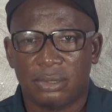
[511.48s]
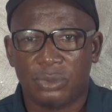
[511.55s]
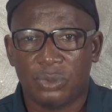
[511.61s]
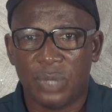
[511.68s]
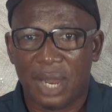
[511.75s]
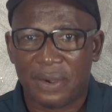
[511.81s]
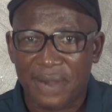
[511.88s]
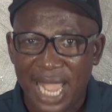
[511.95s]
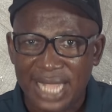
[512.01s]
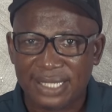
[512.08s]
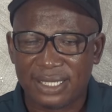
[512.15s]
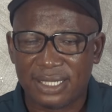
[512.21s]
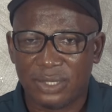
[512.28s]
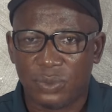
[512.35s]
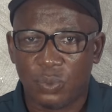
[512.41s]
Your
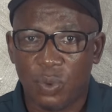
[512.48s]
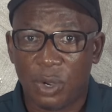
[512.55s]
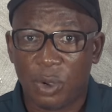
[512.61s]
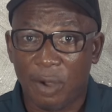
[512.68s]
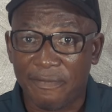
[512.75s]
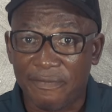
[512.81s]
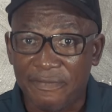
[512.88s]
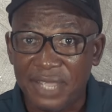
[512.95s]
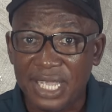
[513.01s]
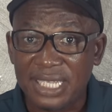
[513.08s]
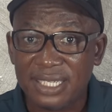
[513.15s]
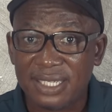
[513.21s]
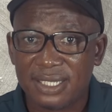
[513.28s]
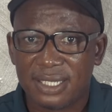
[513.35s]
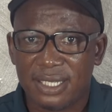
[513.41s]
writing will
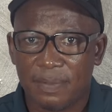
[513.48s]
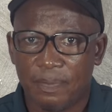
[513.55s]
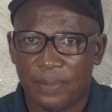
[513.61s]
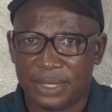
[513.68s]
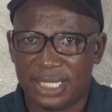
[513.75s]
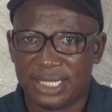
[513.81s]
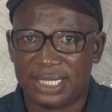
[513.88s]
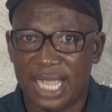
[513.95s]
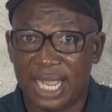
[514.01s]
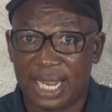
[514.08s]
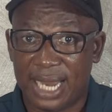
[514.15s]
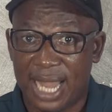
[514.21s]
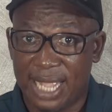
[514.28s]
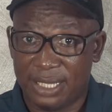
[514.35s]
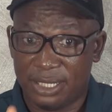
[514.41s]
convince potential
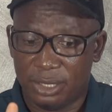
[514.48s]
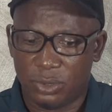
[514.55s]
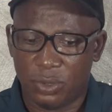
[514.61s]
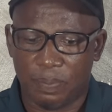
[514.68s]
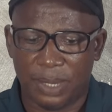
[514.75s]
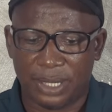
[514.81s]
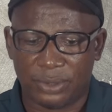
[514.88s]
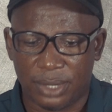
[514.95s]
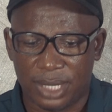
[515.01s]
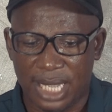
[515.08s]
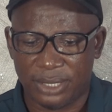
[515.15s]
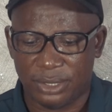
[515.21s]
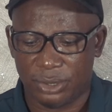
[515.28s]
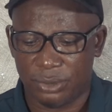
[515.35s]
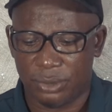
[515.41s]
clients to
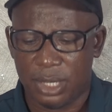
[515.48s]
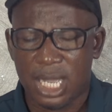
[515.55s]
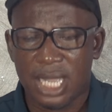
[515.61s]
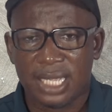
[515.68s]
patronize you.